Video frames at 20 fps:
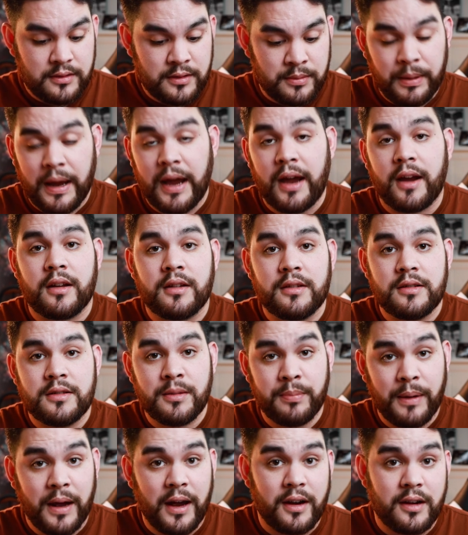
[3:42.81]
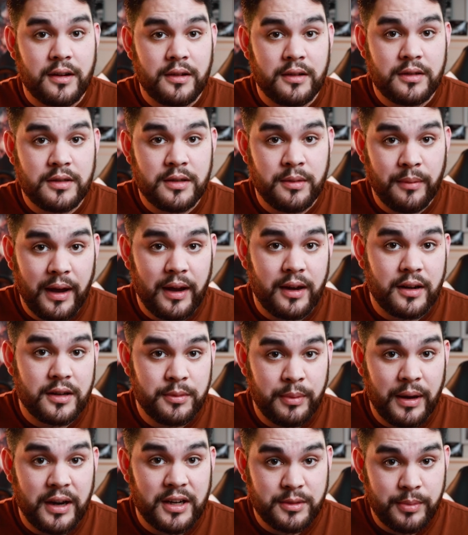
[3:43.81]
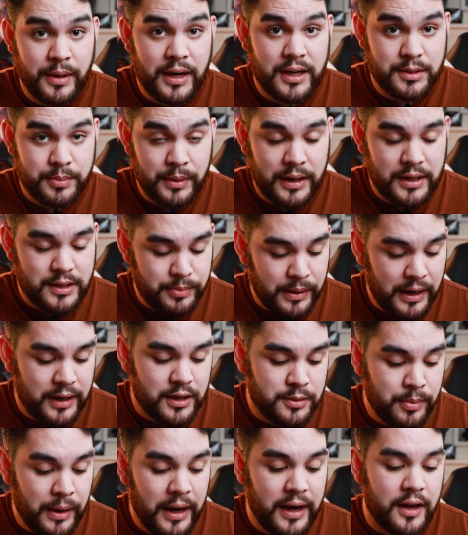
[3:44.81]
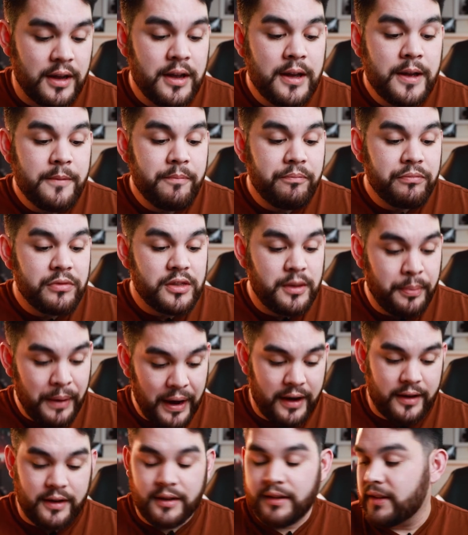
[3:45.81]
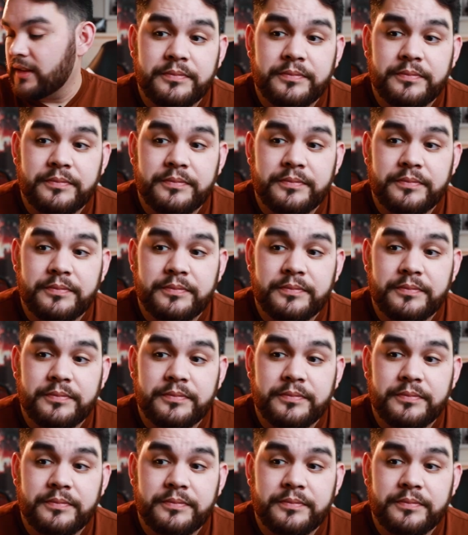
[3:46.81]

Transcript: to back to back to back to back to back to back to back to back to back.